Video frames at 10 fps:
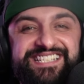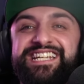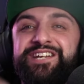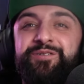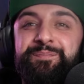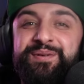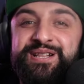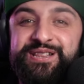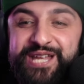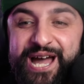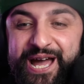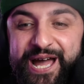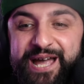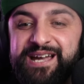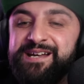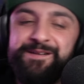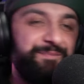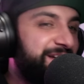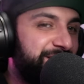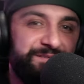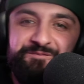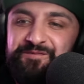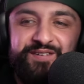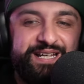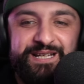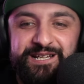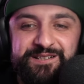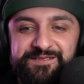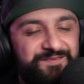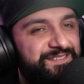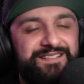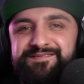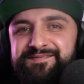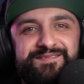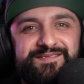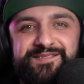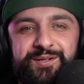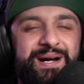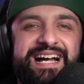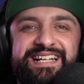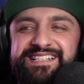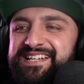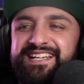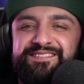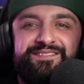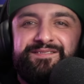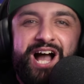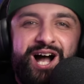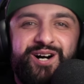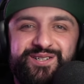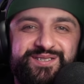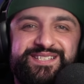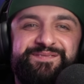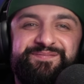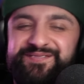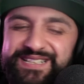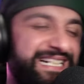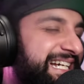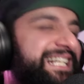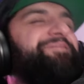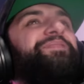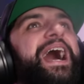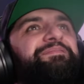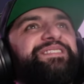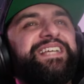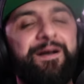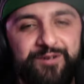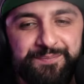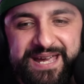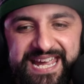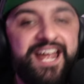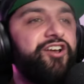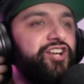He would be there, freaking Twerking, hoes and bringing Amsterdam with me.